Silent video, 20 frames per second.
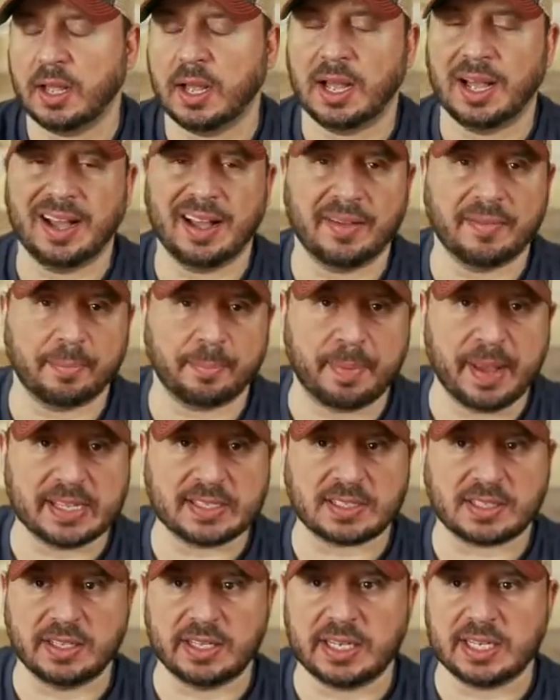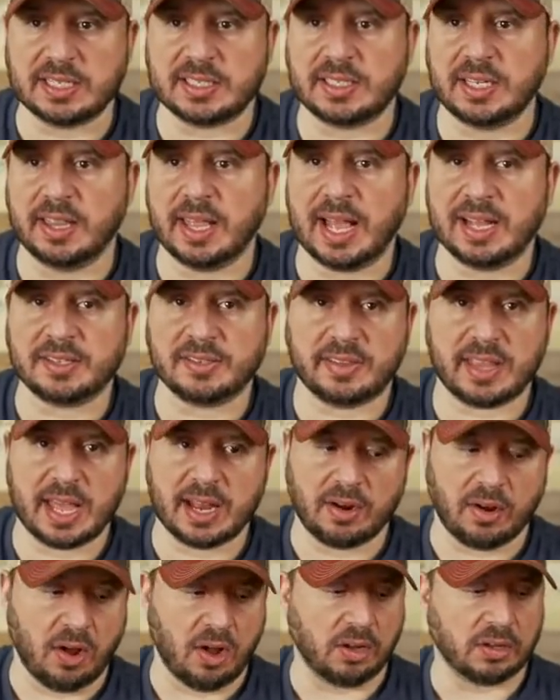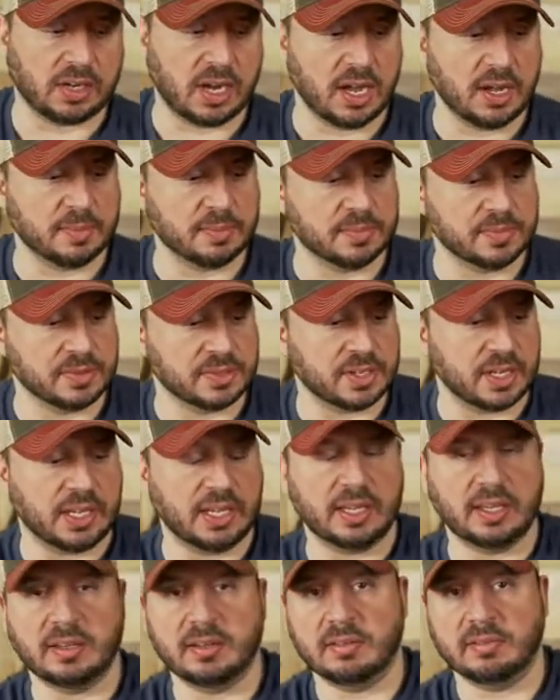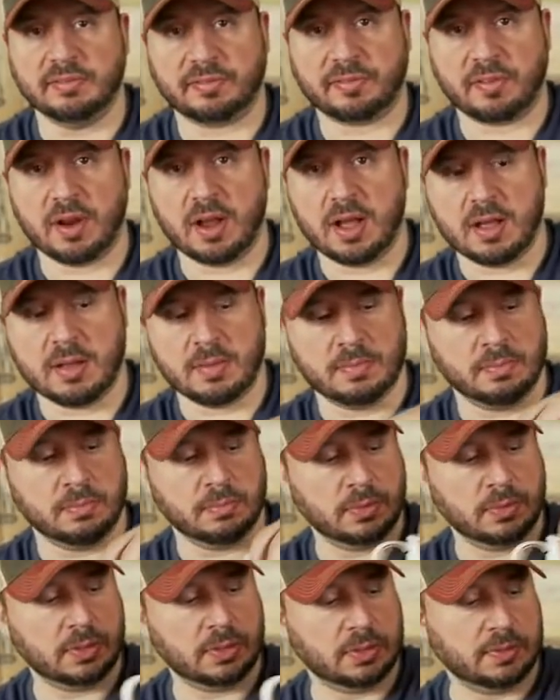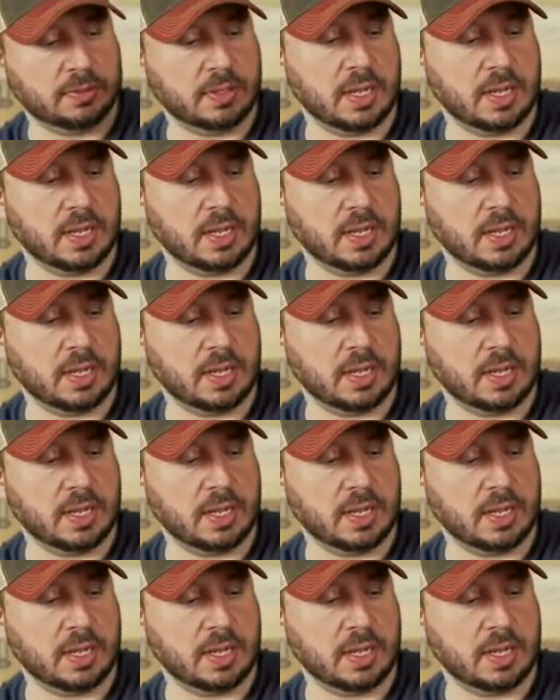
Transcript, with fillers: Uh, basically, DC that that all comes in from